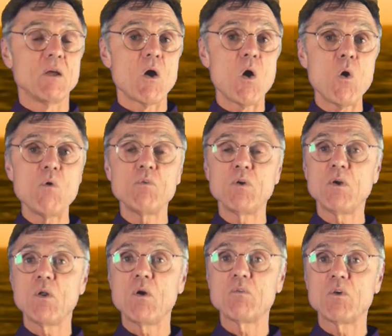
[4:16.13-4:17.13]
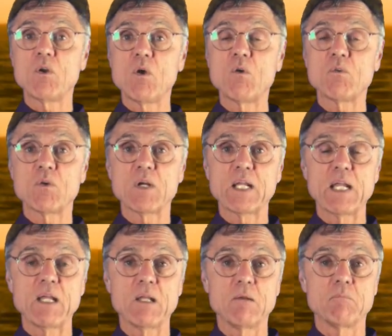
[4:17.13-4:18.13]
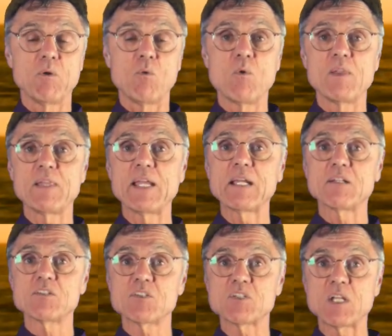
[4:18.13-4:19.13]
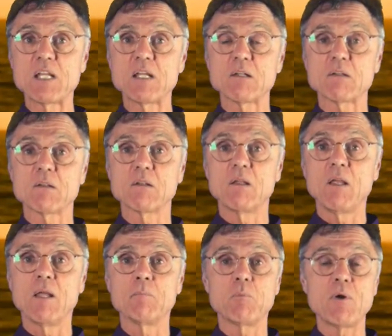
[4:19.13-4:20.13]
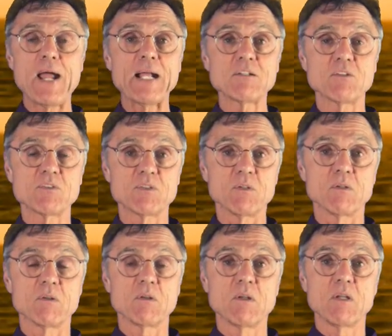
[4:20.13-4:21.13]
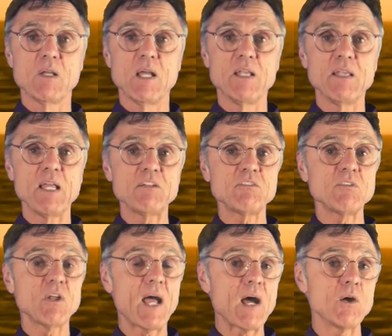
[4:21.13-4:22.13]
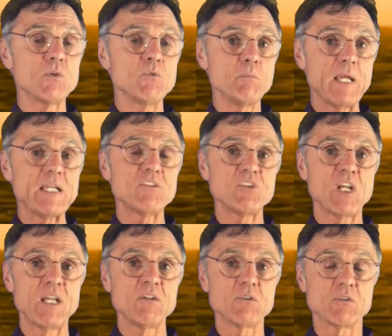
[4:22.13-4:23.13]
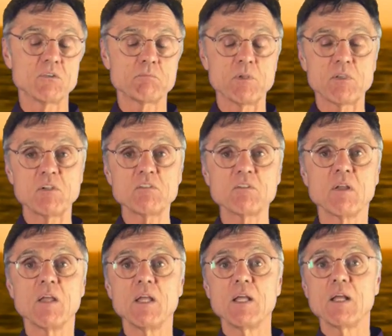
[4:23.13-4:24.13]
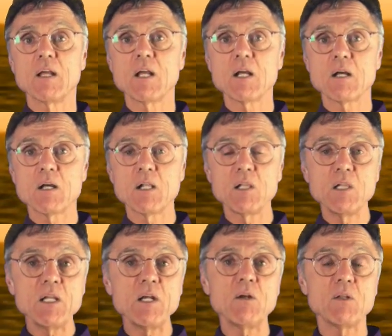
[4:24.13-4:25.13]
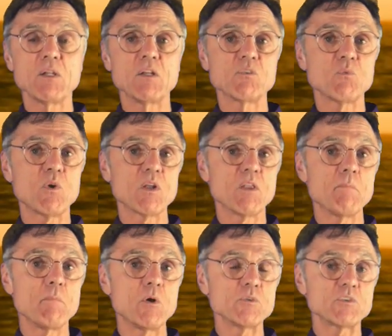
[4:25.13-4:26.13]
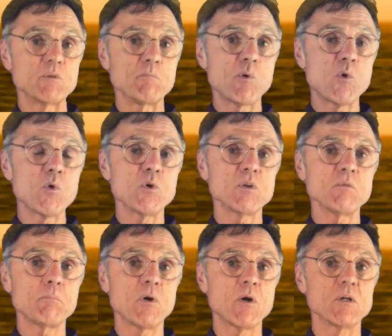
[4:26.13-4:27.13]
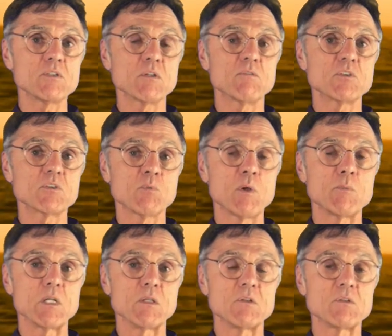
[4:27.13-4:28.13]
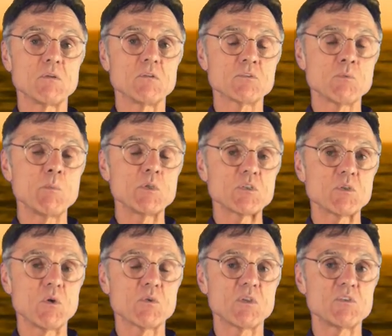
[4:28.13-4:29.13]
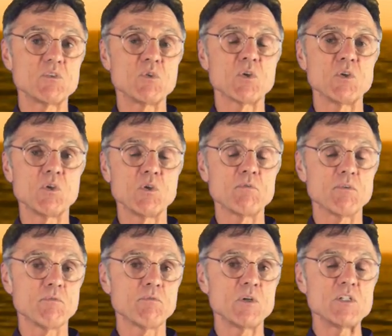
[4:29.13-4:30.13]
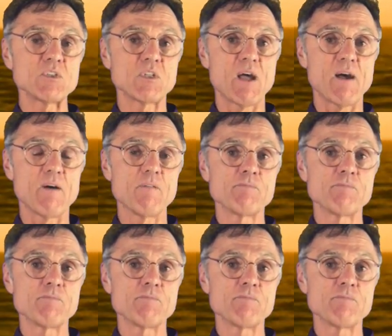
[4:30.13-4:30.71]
over and over and over again, but when they can see it and practice it, and this is how you make changes. But this clearly is one of the most important parts of the swimming stroke that you can do for freestyle,